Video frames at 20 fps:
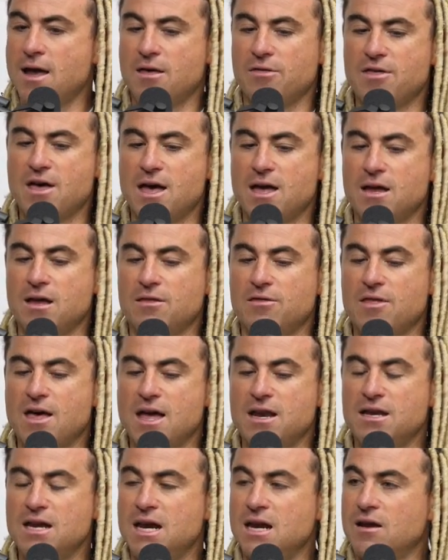That
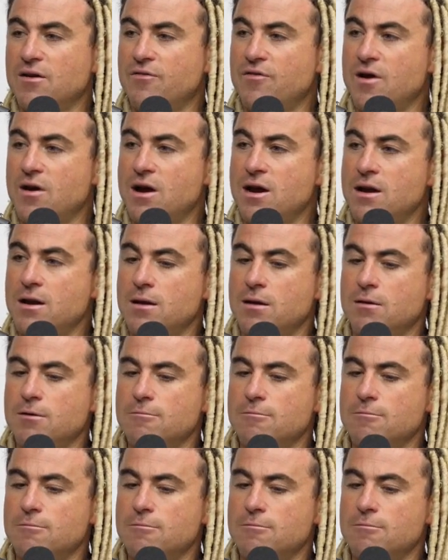need a very